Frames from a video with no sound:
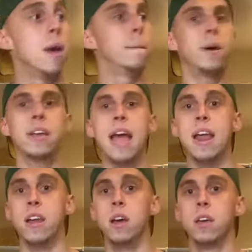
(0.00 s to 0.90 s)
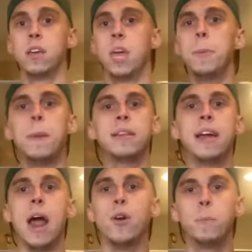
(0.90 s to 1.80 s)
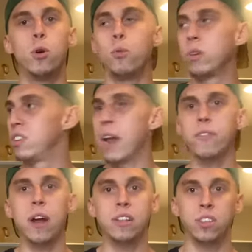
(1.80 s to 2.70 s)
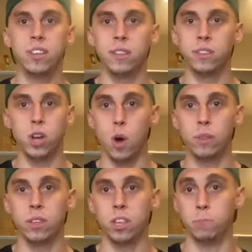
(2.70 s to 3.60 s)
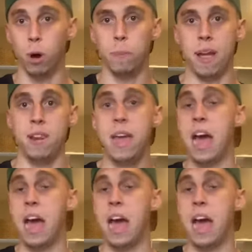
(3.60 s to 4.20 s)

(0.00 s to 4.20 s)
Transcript: But again, keep in mind that Aaron Boone was never hesitant to go into this bullpen,